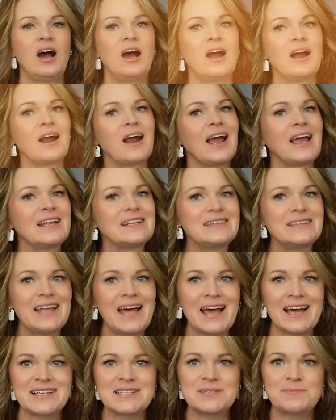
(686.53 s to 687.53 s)
All right,
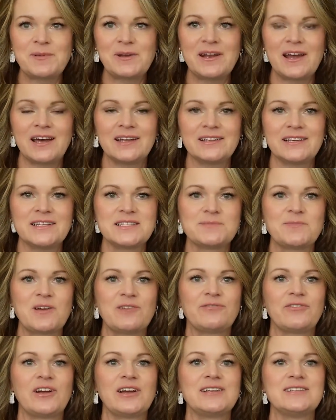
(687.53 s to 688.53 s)
last but not least, my
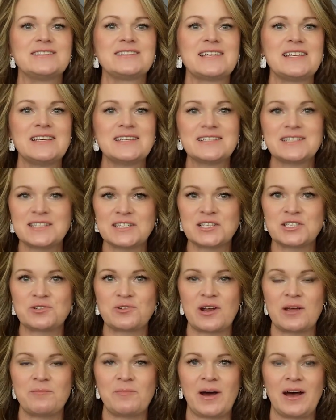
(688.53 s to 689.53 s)
friends, is the
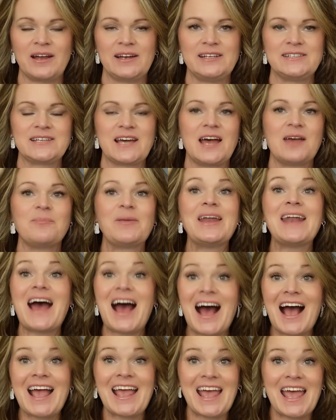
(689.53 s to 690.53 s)
straight body type. And
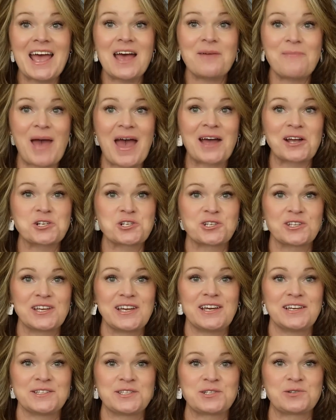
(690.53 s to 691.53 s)
I am
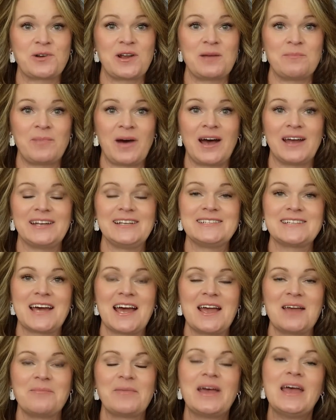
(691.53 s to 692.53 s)
actually a straight body
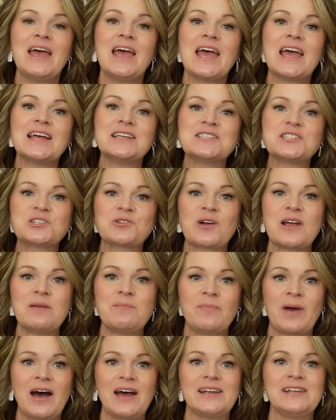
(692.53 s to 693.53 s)
type. And
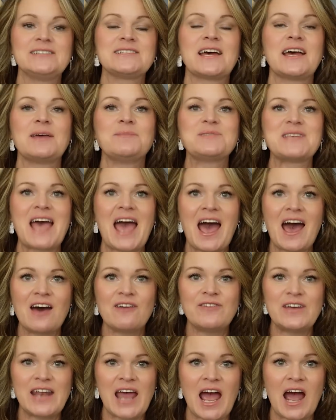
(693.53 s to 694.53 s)
straight body types
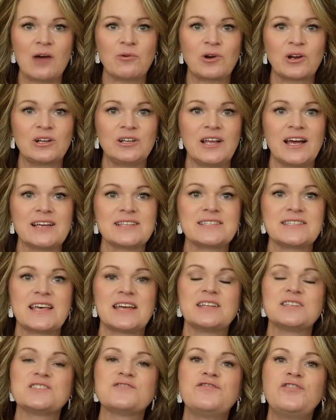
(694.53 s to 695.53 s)
have an hourglass
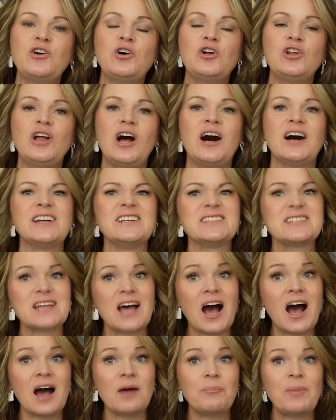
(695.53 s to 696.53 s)
that is full on
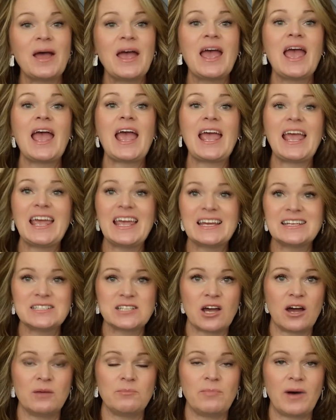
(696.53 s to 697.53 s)
top and
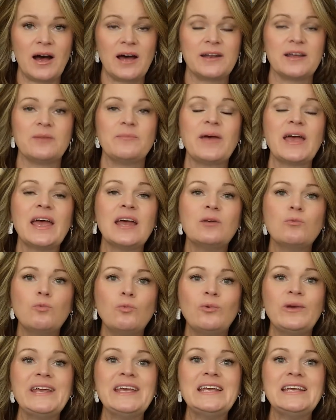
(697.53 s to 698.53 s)
on bottom.
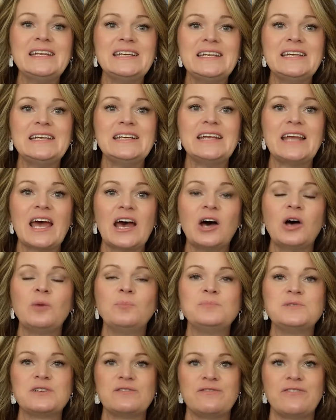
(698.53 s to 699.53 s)
And we need
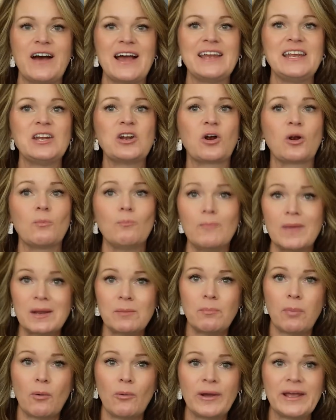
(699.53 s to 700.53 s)
help defining our
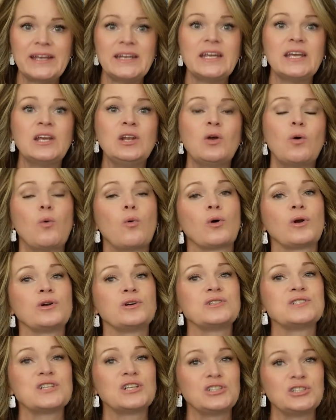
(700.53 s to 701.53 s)
midpoint in
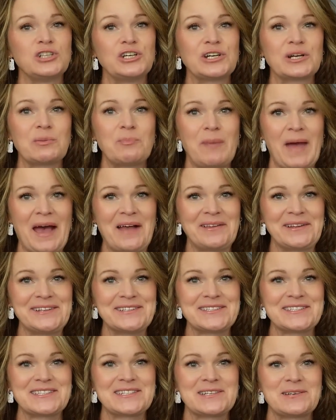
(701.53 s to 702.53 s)
order to look
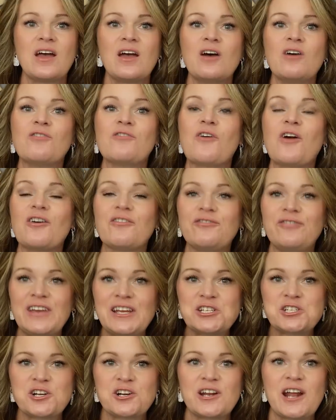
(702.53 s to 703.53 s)
balanced. For our
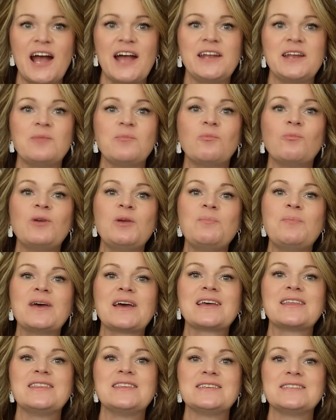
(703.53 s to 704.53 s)
featured item, we
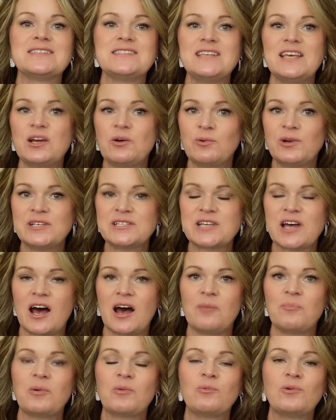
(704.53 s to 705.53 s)
picked this sequin
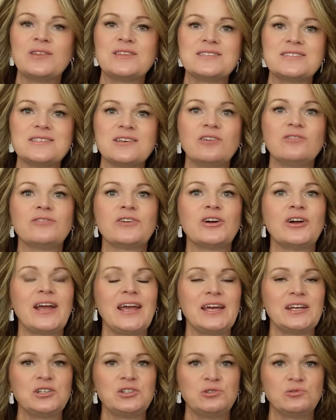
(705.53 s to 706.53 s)
top with
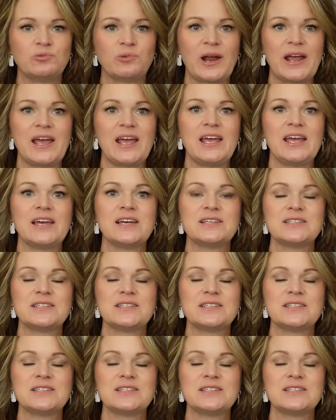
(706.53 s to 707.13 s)
silver and gray